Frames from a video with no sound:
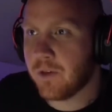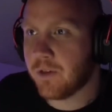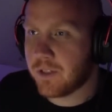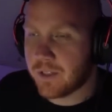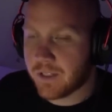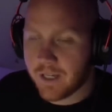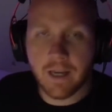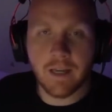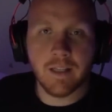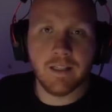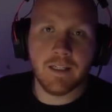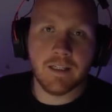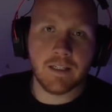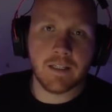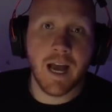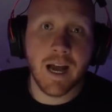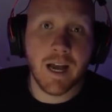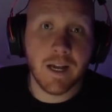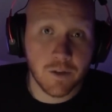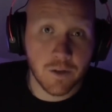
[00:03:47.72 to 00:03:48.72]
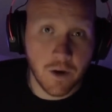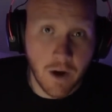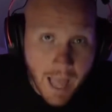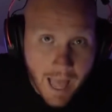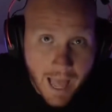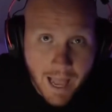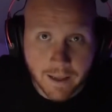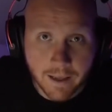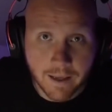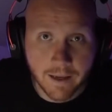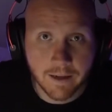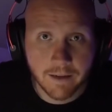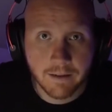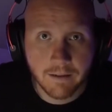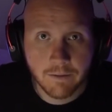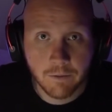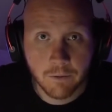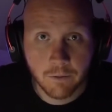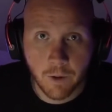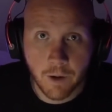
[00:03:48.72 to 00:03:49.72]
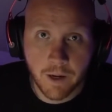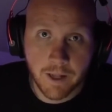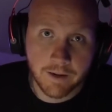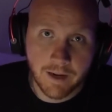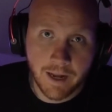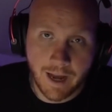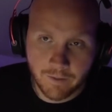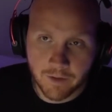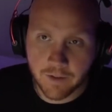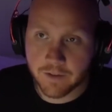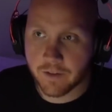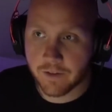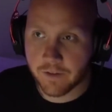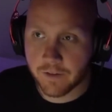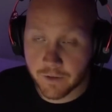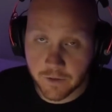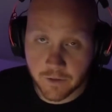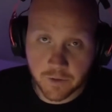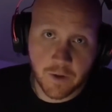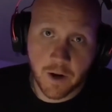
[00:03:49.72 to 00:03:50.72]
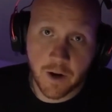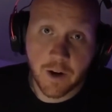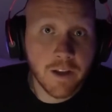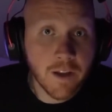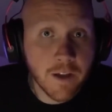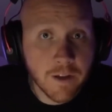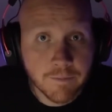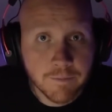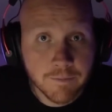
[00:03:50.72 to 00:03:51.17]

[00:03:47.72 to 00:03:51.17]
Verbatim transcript: are saying these guys are hacking, when obviously they're just very good.